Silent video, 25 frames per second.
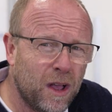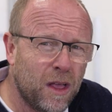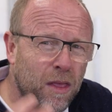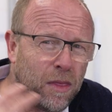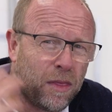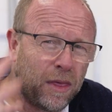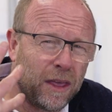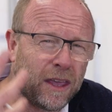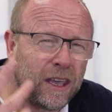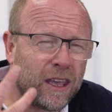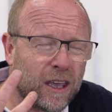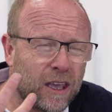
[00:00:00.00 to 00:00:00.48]

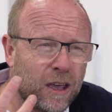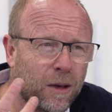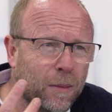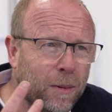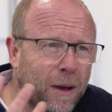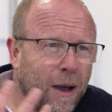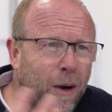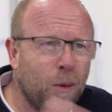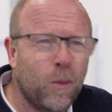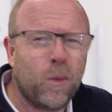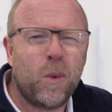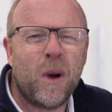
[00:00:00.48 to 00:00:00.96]
thinking
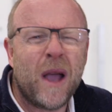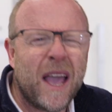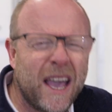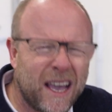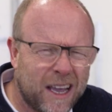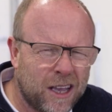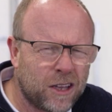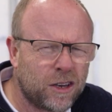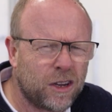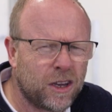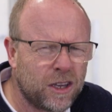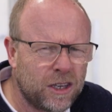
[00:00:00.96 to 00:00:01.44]
about where
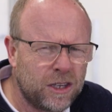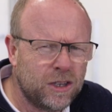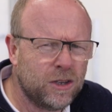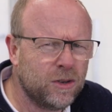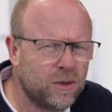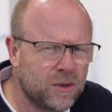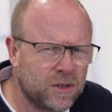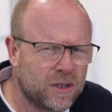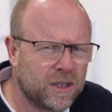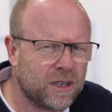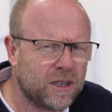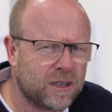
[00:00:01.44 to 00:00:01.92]
can I
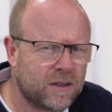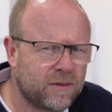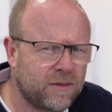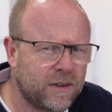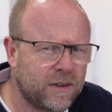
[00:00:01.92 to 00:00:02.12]
use this